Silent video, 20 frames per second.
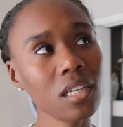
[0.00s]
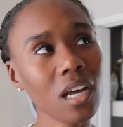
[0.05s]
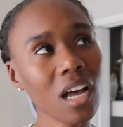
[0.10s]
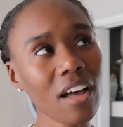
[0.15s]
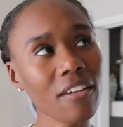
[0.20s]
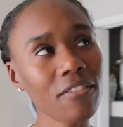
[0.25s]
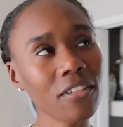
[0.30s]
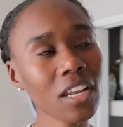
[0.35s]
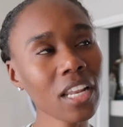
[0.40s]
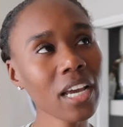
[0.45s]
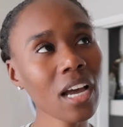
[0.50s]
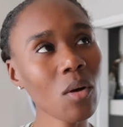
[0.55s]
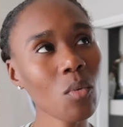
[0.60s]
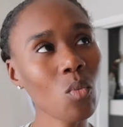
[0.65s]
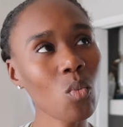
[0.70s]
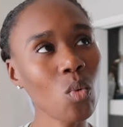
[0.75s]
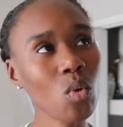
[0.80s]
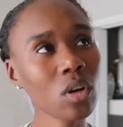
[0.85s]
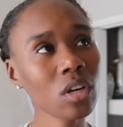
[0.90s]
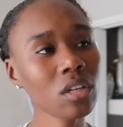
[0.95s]
I feel like I
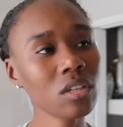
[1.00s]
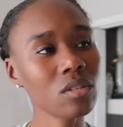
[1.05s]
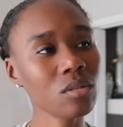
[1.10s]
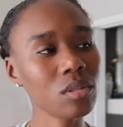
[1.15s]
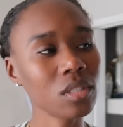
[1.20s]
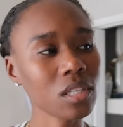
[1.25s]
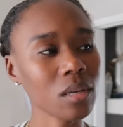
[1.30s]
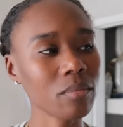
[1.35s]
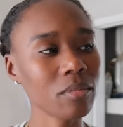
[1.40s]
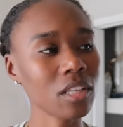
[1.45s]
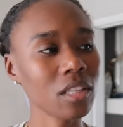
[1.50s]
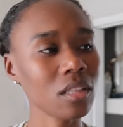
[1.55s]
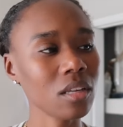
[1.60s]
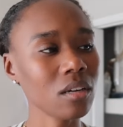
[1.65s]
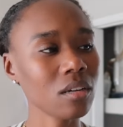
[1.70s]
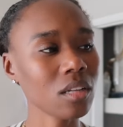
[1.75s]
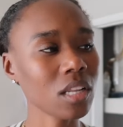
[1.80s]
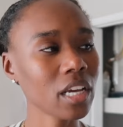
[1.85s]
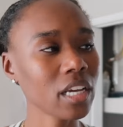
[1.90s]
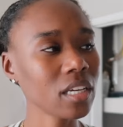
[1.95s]
wanna do something
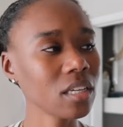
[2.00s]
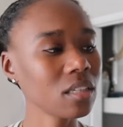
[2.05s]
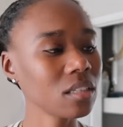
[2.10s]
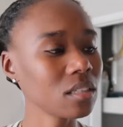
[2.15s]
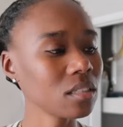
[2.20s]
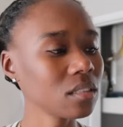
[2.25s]
though, like,